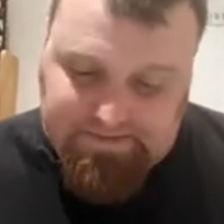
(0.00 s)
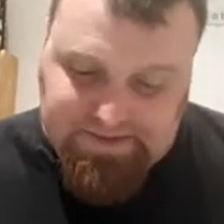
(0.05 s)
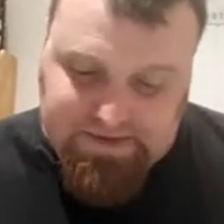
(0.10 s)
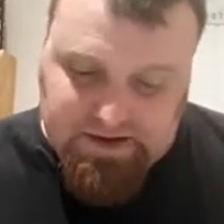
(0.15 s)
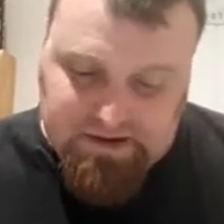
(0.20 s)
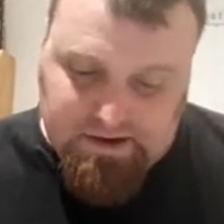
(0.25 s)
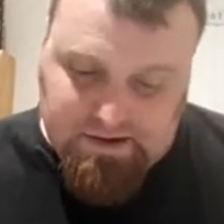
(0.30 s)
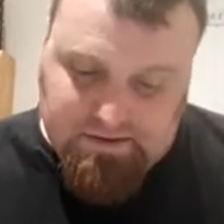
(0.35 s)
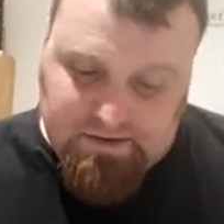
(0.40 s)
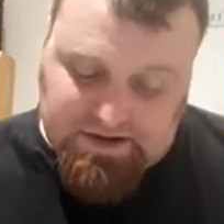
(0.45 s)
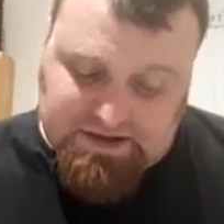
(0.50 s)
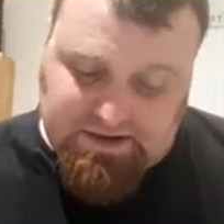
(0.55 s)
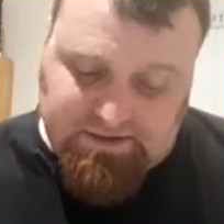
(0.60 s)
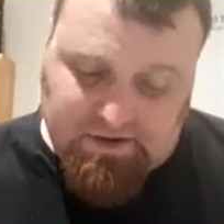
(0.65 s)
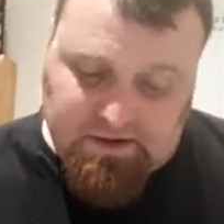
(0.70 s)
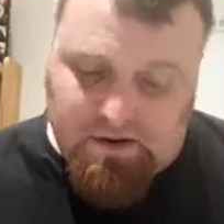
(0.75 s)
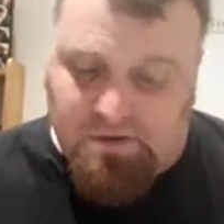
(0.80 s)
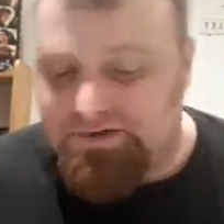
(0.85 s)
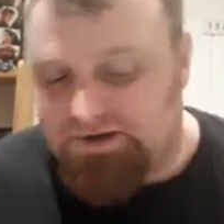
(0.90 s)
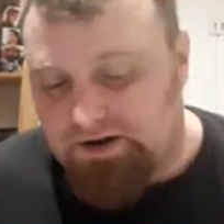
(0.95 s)
Let's have
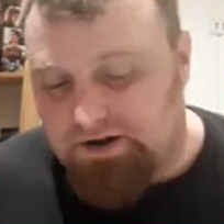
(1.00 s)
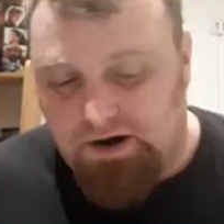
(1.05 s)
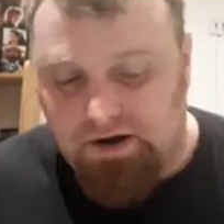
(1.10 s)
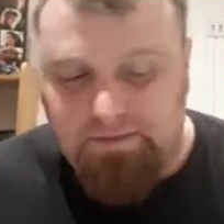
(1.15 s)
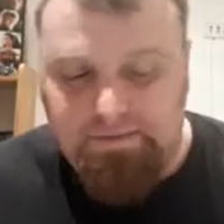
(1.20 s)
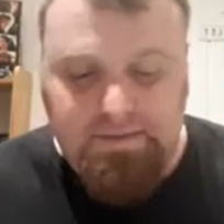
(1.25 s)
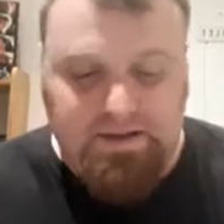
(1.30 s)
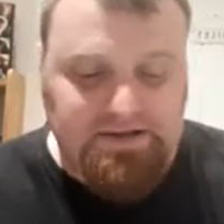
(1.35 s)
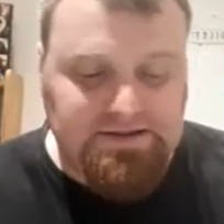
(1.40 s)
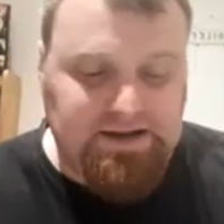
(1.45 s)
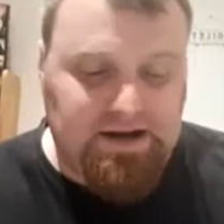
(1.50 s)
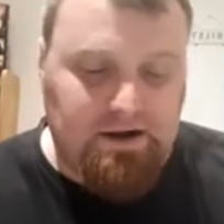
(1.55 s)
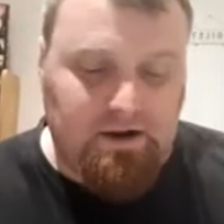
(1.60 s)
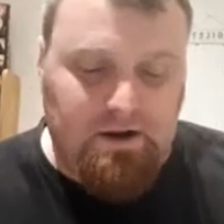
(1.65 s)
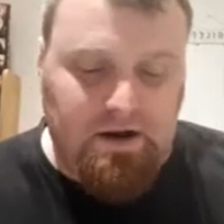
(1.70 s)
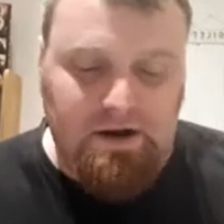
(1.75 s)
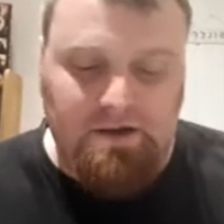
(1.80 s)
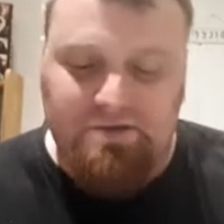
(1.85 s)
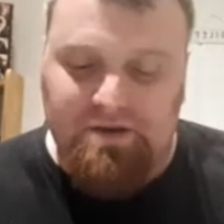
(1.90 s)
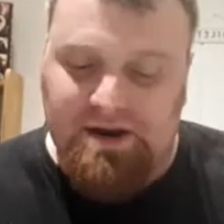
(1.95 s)
a look. Sorry, tell a
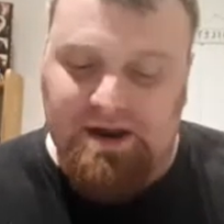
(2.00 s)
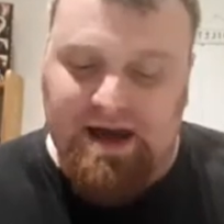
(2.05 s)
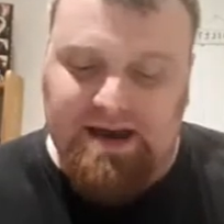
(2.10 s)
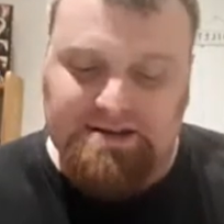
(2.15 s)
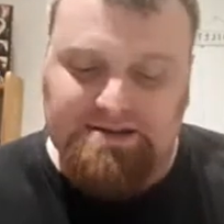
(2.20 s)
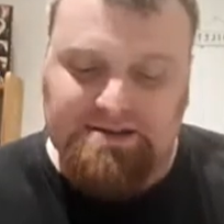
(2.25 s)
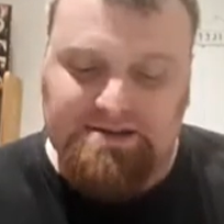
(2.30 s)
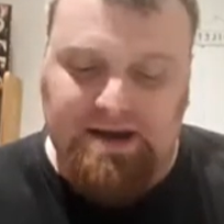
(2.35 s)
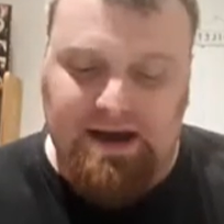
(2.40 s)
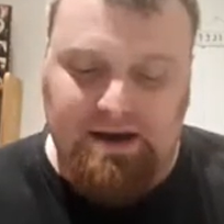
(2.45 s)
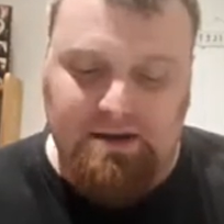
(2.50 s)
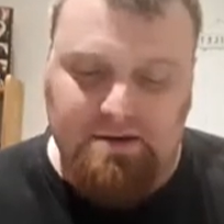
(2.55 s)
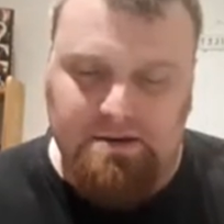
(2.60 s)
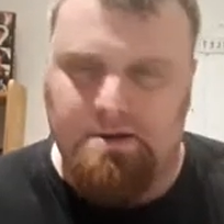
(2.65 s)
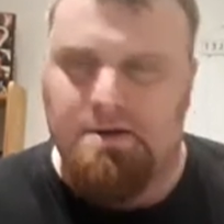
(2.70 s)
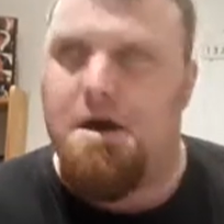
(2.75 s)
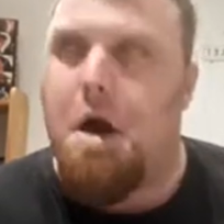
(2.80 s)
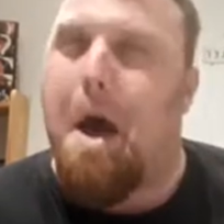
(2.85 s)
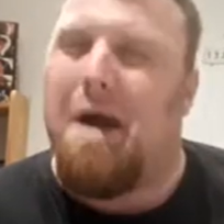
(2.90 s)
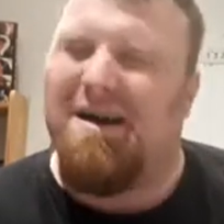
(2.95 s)
lie. The Las
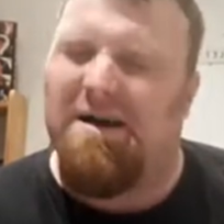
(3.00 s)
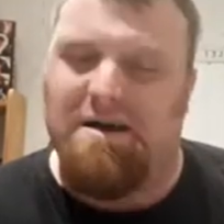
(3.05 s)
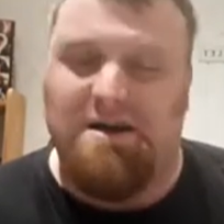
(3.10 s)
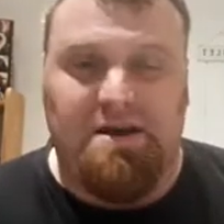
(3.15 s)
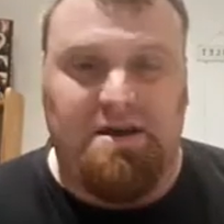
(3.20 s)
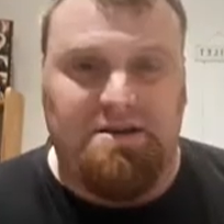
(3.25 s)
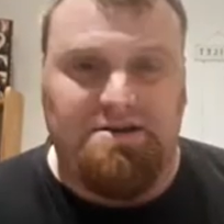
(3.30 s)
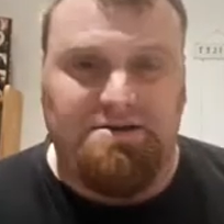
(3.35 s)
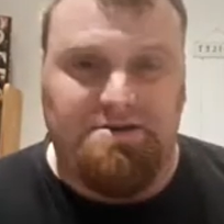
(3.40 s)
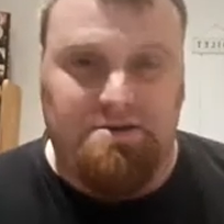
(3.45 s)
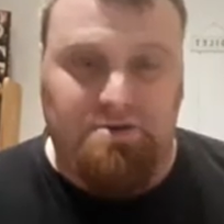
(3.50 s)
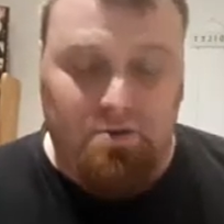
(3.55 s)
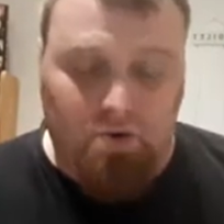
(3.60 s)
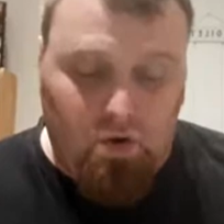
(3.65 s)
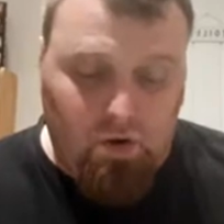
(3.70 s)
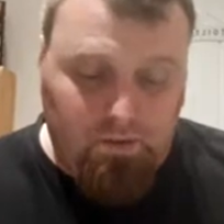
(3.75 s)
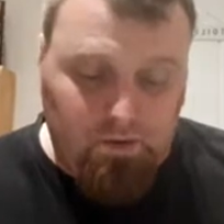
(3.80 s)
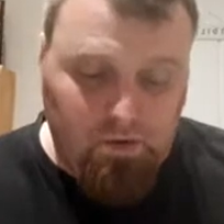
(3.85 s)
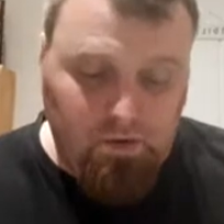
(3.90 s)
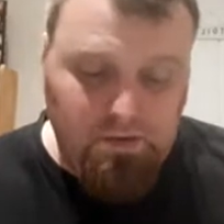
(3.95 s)
Talon is
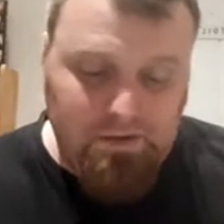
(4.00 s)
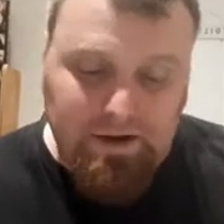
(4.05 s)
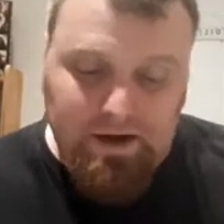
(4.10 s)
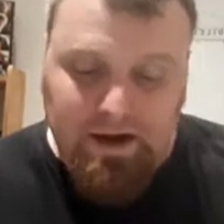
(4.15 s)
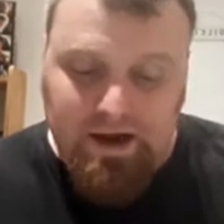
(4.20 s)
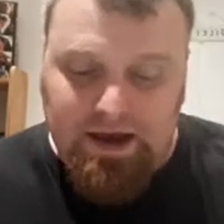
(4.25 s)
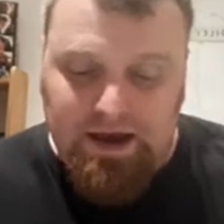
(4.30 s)
normal.